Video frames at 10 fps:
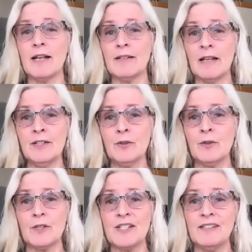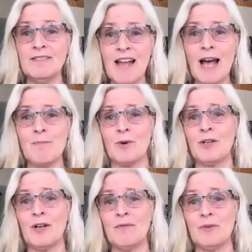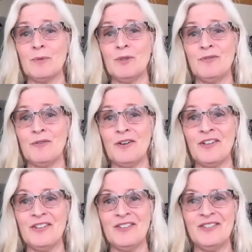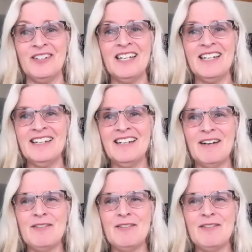intercourse a lot more comfortable for you. They